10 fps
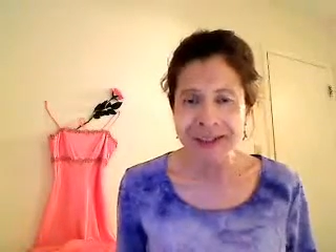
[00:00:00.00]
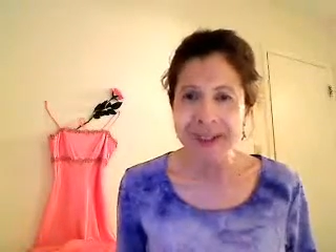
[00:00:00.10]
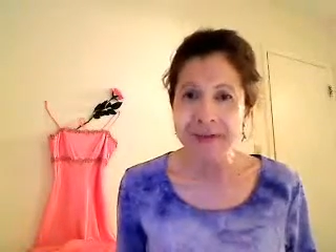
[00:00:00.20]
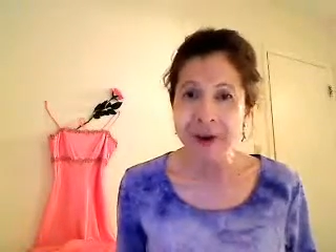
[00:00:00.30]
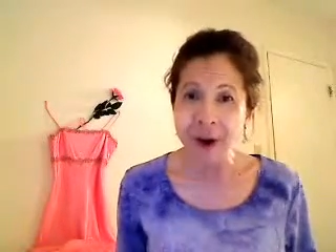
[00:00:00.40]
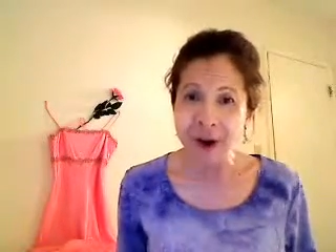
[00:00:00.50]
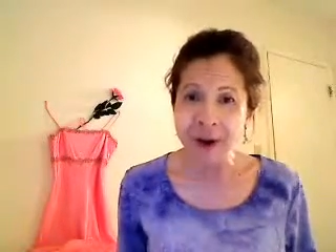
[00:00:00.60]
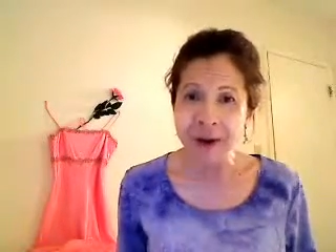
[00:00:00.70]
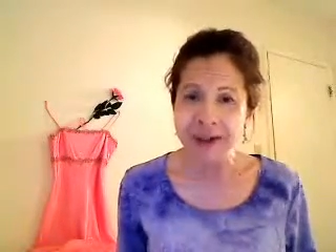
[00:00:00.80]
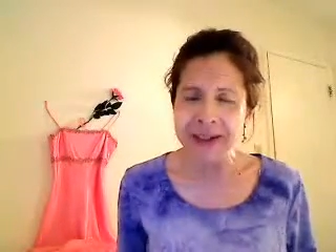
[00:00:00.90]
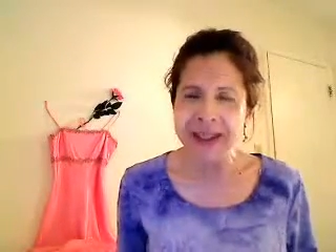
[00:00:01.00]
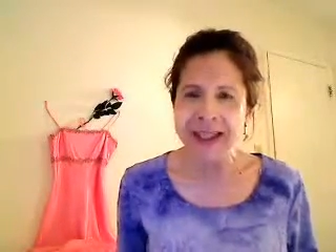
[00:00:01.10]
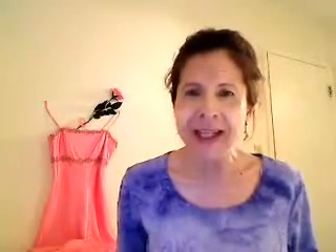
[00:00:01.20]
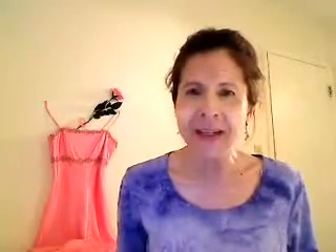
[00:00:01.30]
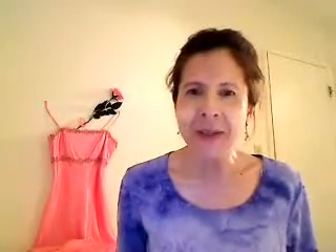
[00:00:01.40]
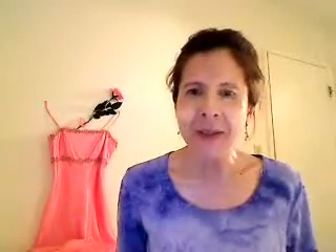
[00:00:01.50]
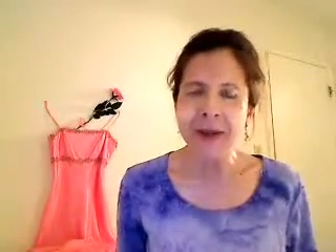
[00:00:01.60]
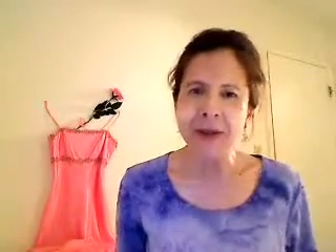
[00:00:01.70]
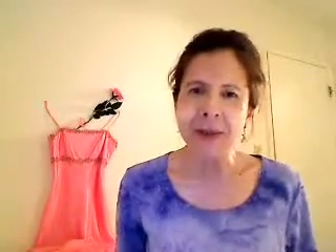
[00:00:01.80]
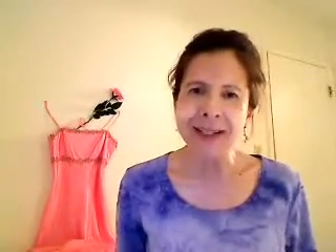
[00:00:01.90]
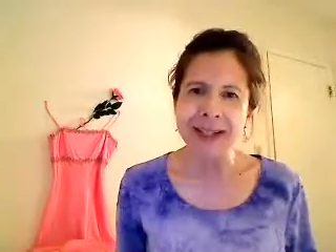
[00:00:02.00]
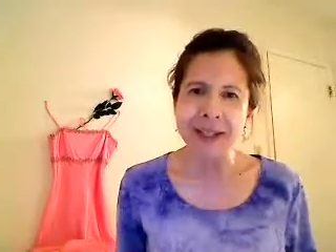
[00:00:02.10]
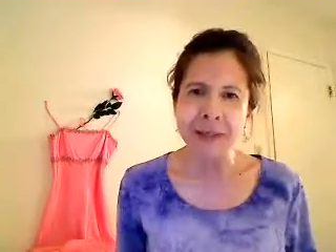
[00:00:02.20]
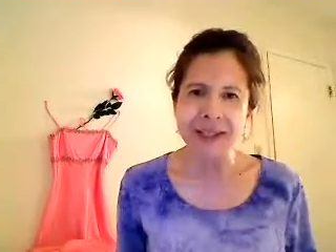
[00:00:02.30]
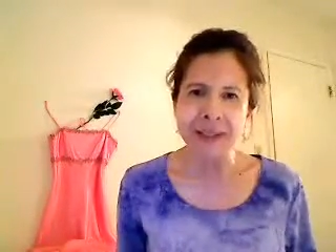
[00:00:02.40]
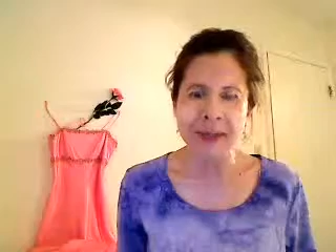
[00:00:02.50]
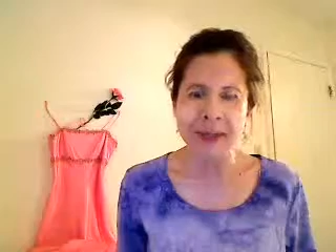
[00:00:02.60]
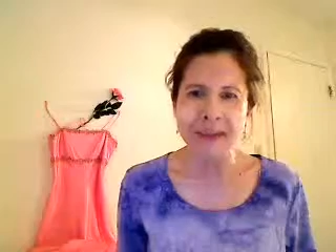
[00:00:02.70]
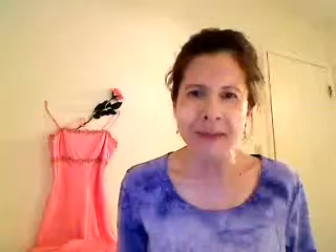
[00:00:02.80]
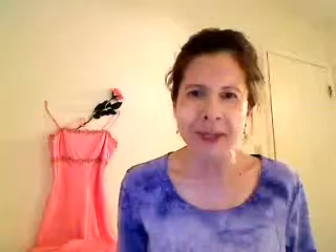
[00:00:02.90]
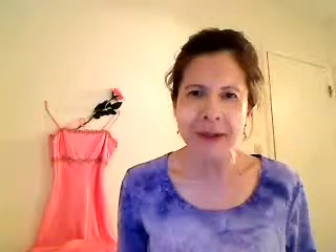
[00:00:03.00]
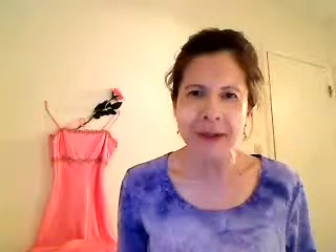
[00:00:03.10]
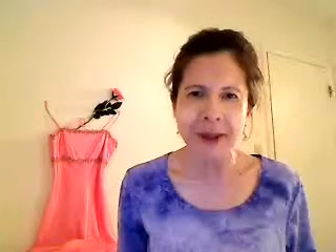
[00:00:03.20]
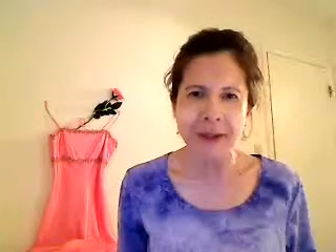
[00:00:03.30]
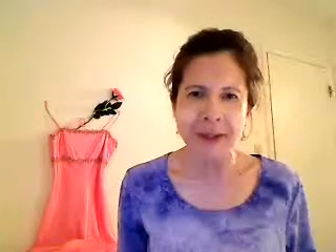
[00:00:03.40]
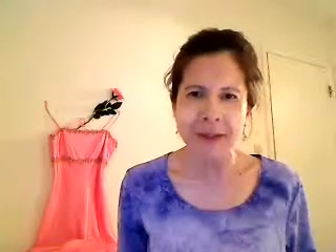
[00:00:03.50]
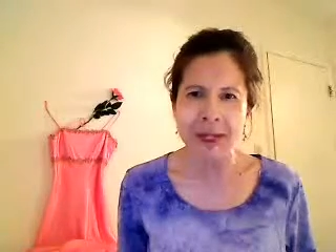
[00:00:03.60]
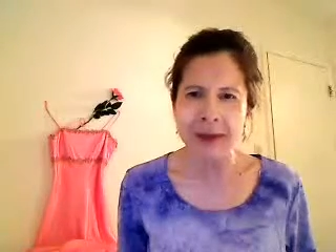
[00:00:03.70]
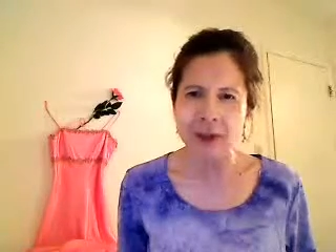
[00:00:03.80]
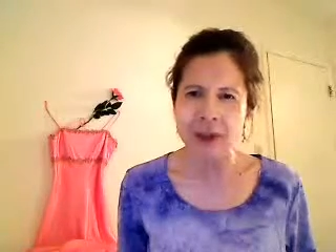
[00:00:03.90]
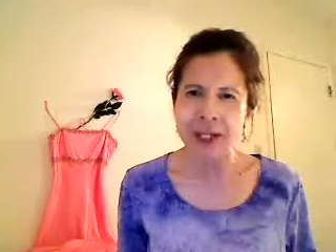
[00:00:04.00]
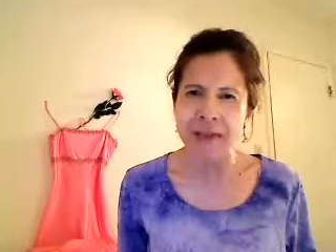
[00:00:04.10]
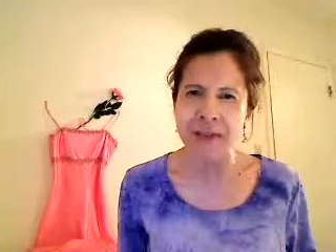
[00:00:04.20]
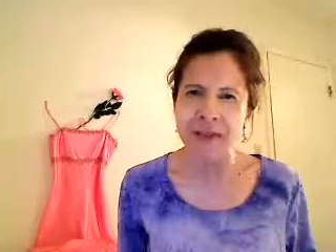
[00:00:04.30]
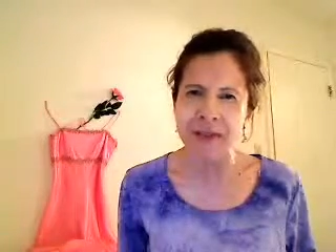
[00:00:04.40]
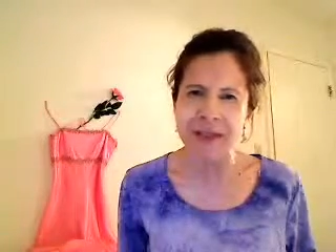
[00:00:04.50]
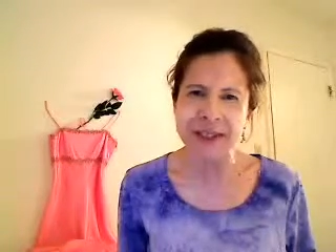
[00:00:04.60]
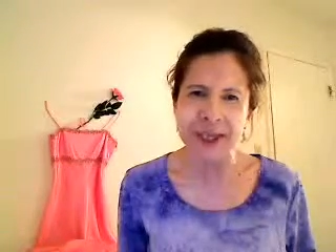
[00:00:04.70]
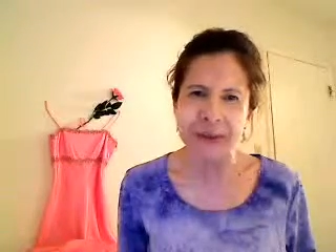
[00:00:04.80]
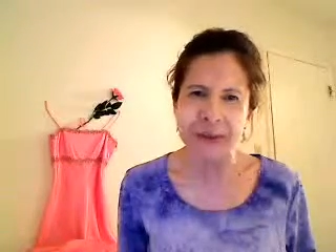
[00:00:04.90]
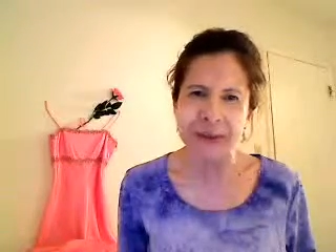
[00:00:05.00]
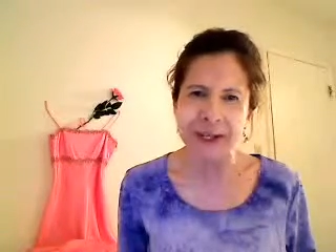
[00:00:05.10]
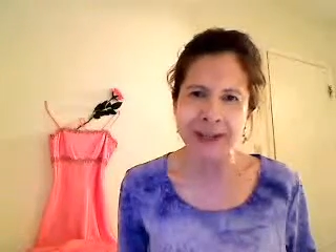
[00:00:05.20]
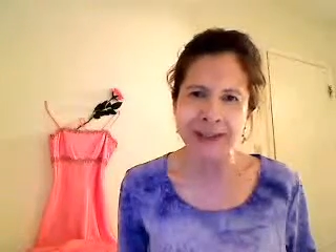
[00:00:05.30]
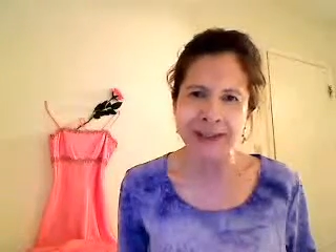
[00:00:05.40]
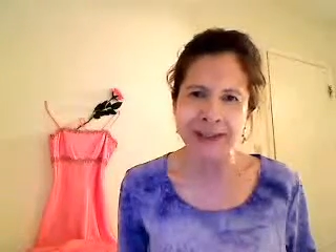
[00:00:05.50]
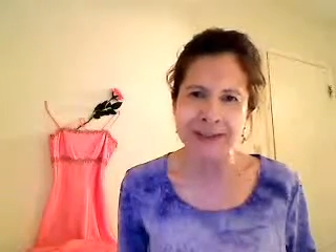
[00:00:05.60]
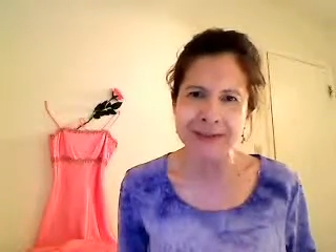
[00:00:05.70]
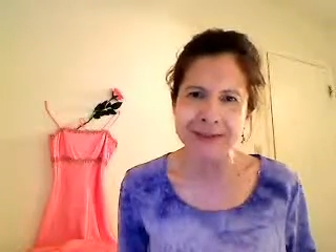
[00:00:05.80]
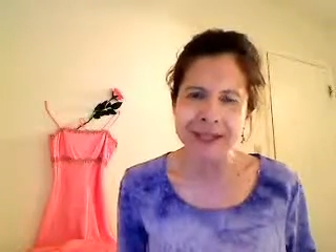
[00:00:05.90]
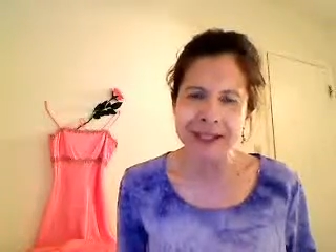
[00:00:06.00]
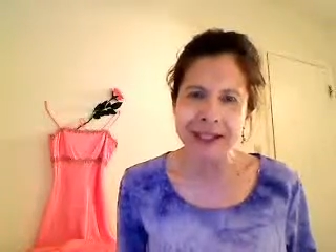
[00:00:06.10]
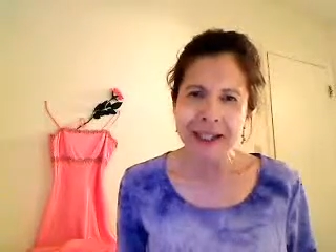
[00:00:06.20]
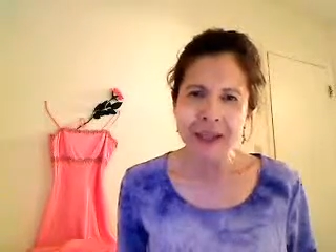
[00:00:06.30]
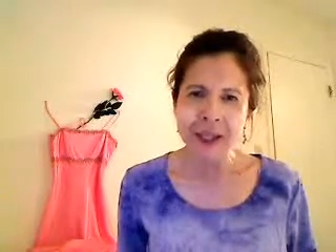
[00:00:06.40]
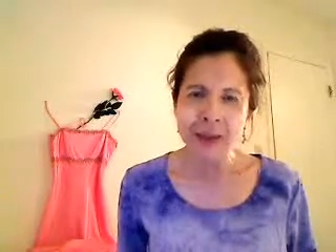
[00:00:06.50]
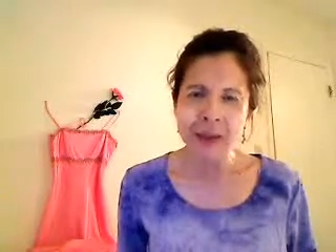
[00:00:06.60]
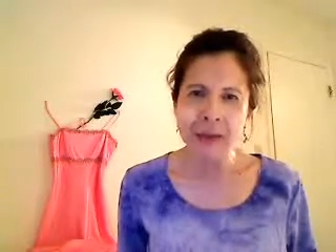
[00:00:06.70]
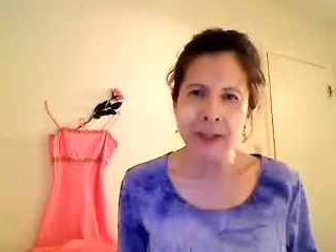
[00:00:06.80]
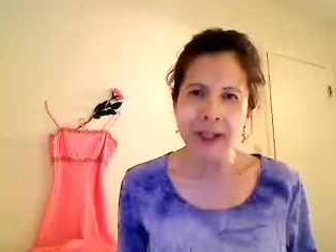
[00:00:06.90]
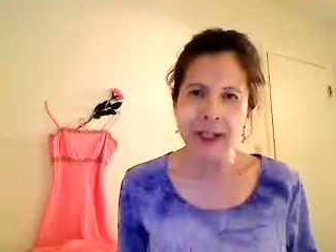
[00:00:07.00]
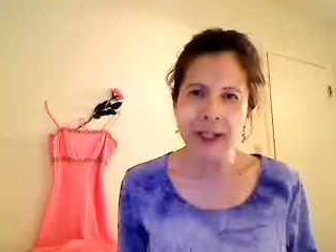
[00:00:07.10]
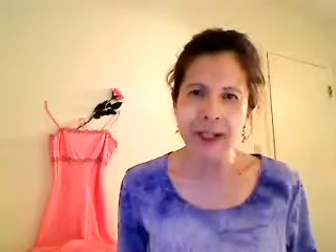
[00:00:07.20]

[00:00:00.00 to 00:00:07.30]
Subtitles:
They've all, now you might say, well, some of these men are already married. You can't believe what's out in the press. You might want